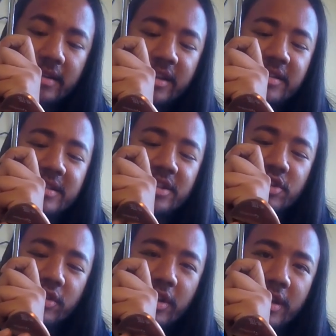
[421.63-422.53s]
They used to
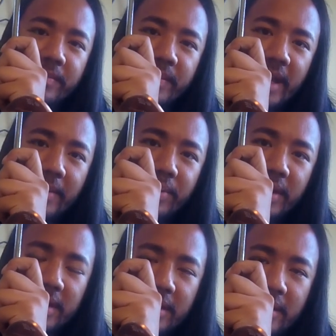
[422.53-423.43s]
drill them and
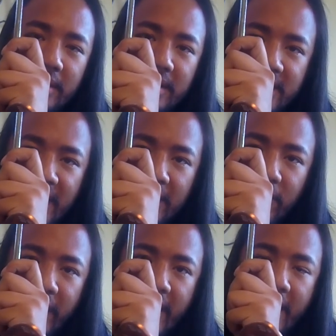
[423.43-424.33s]
to take the
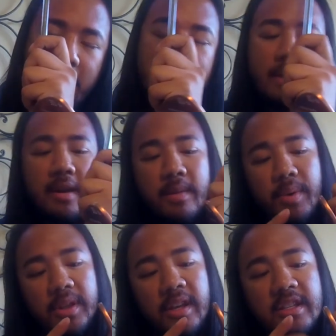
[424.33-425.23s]
weight out,
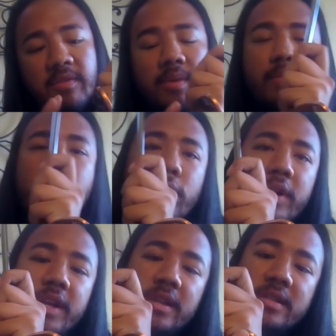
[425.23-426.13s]
but these have been
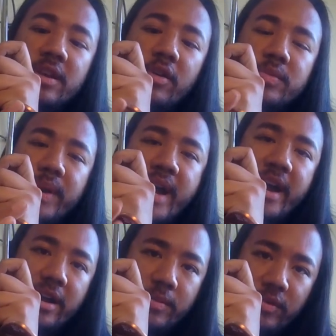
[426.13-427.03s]
ported. The toe has been
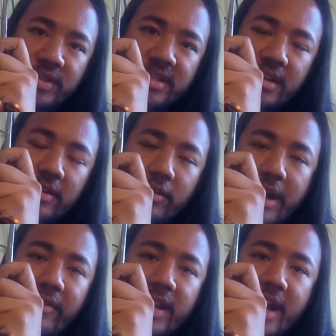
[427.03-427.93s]
higher to move the center of
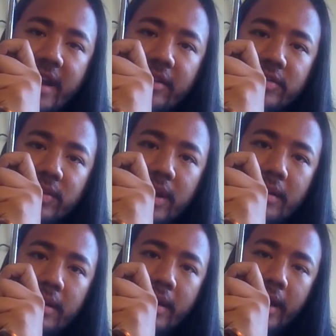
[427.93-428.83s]
gravity higher as well.
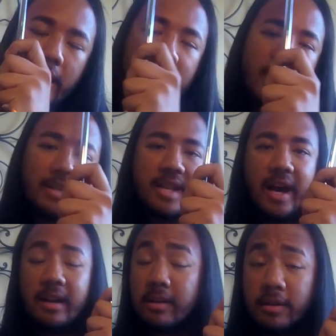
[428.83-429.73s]
All right, it's
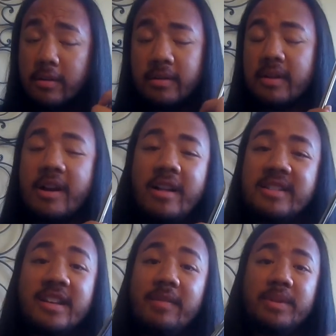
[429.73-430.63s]
not a new
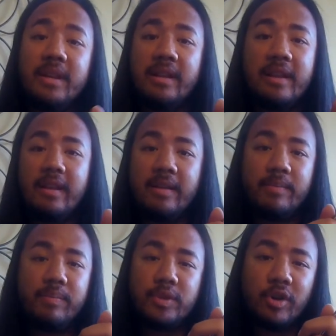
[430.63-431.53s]
concept. The
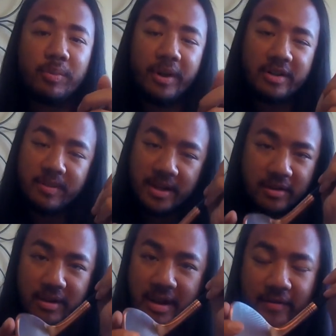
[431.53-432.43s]
tour players have been
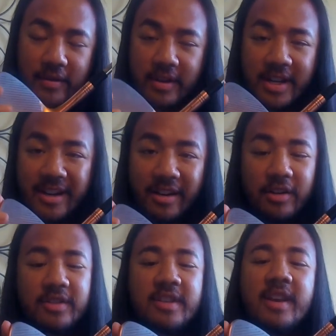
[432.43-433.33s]
doing that for
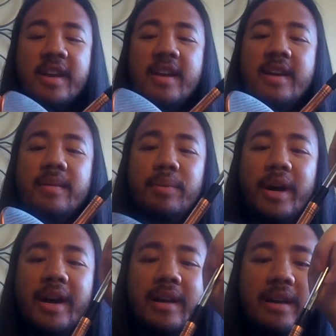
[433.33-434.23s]
years,
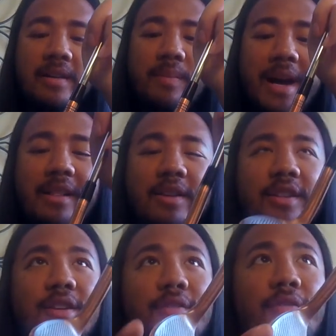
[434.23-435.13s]
but it might look
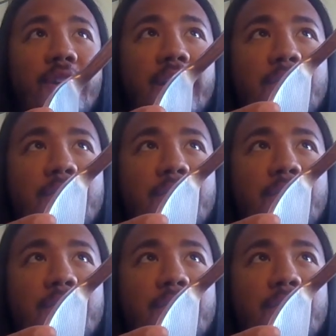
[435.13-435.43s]
a little funny.